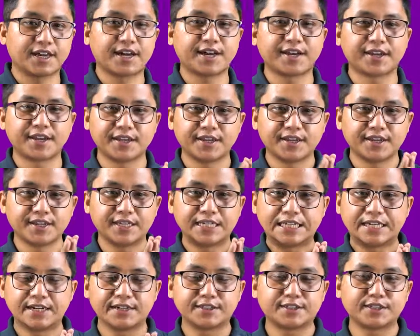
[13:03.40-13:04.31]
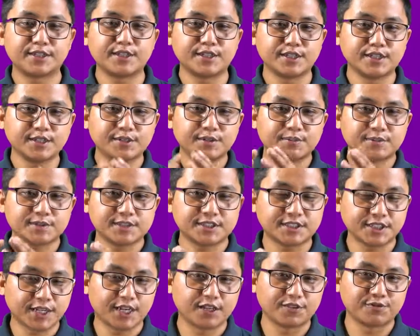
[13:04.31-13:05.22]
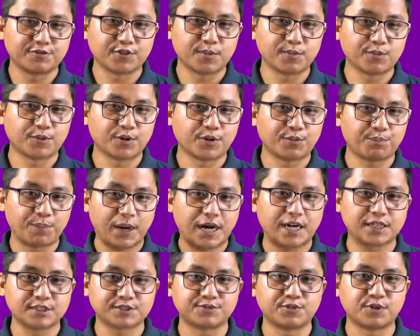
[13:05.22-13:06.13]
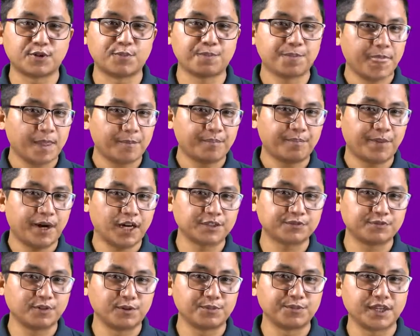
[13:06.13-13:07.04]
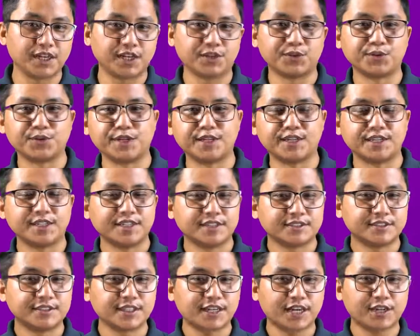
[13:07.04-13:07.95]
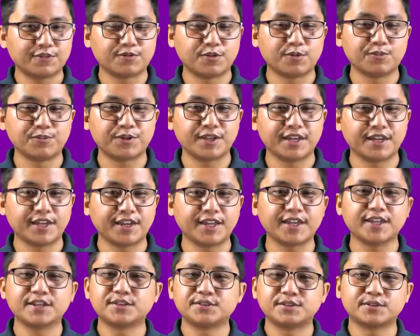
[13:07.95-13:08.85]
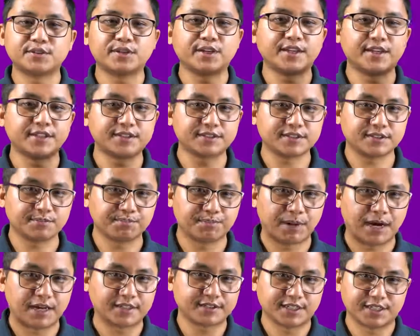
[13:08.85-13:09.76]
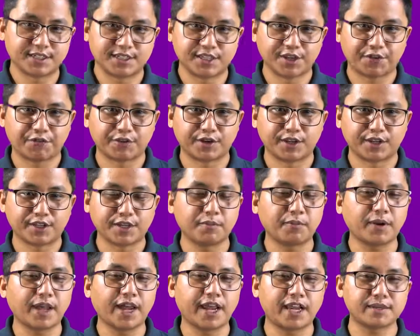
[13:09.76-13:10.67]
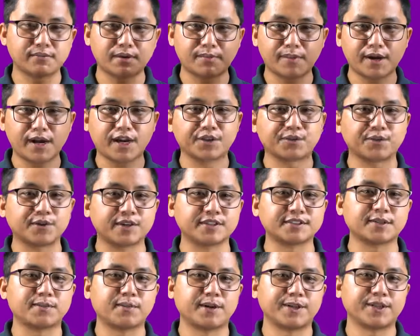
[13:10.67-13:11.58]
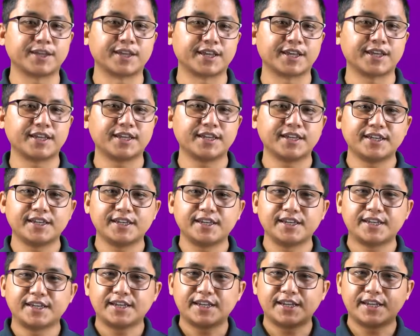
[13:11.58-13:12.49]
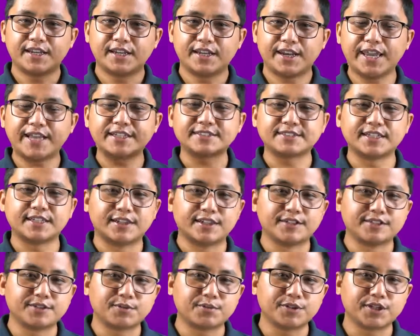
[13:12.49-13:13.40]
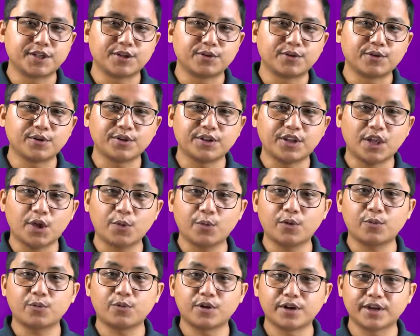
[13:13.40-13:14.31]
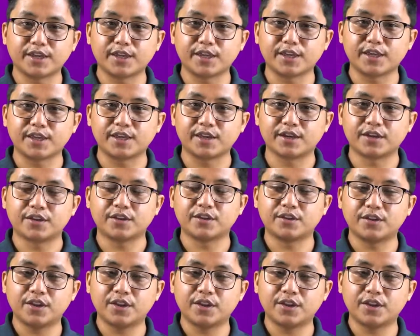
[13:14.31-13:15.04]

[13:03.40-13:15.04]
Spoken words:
haire written in second form ko past form de idoini second form de ire so it is past indefinite yam lai mamang ge du chap manare next sentence they were working here